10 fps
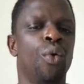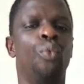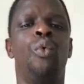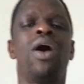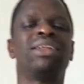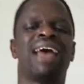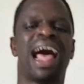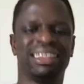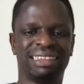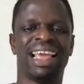What
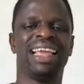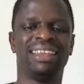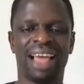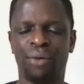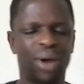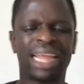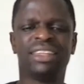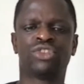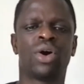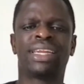are
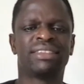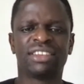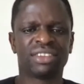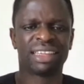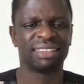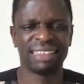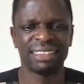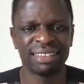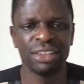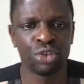these organizations
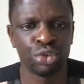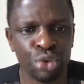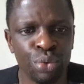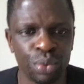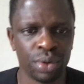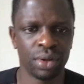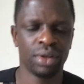existing to do?